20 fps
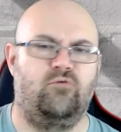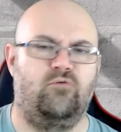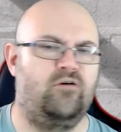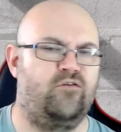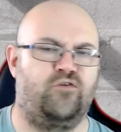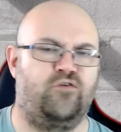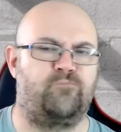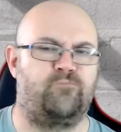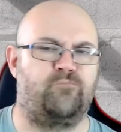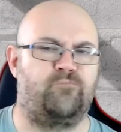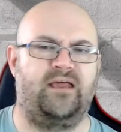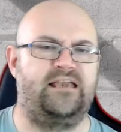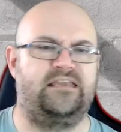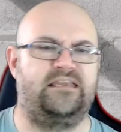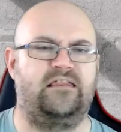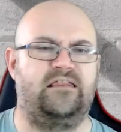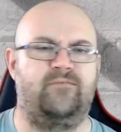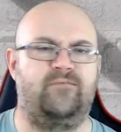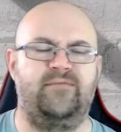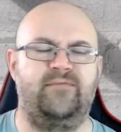Well, you've heard
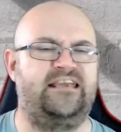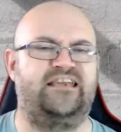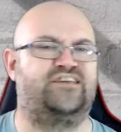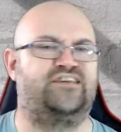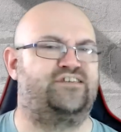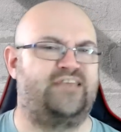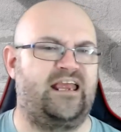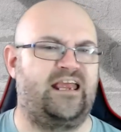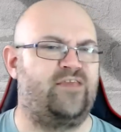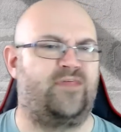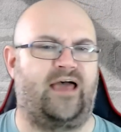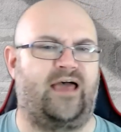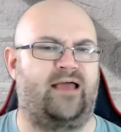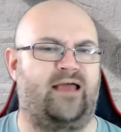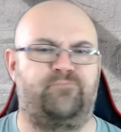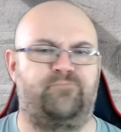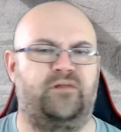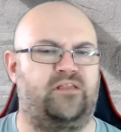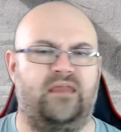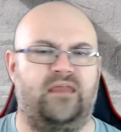plenty in the media say
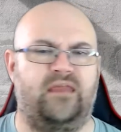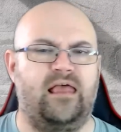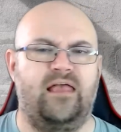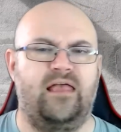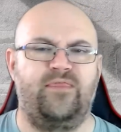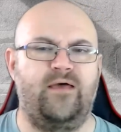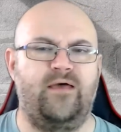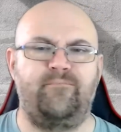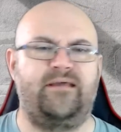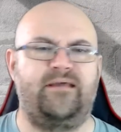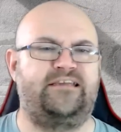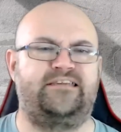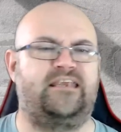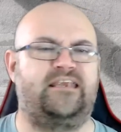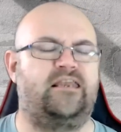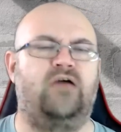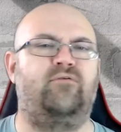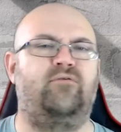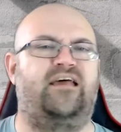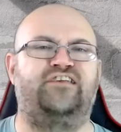that, but that makes
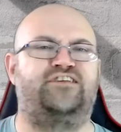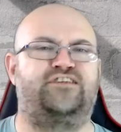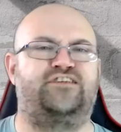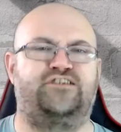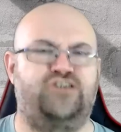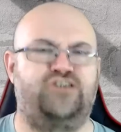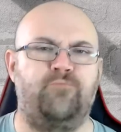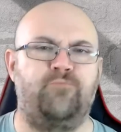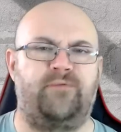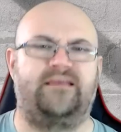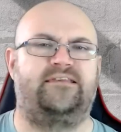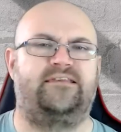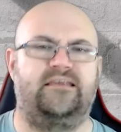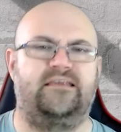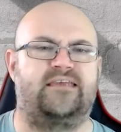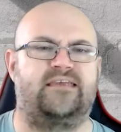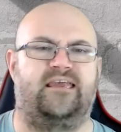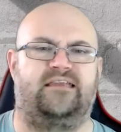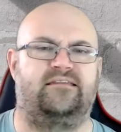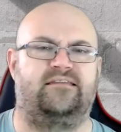it no less stupid,
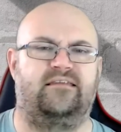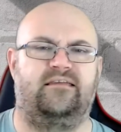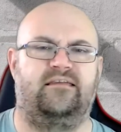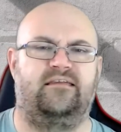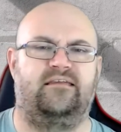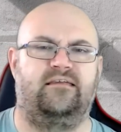does it?